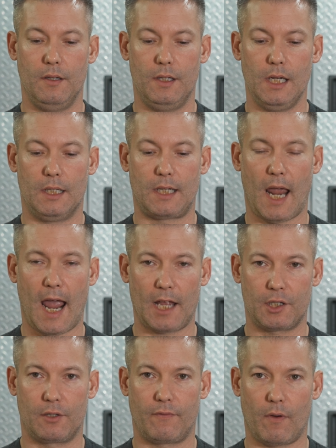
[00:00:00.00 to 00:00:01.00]

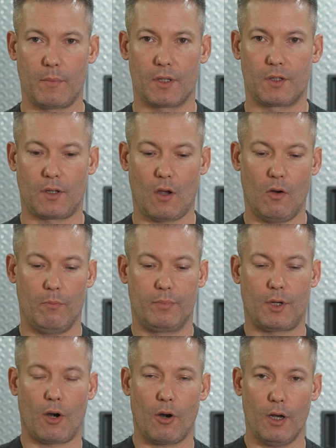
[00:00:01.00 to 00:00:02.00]
detached from the scope
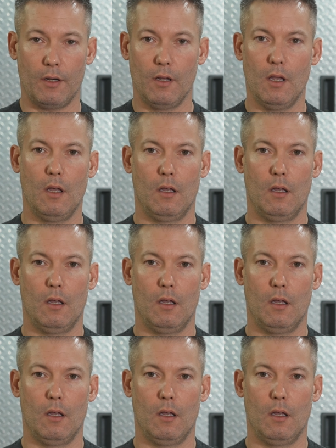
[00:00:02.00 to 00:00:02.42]
turret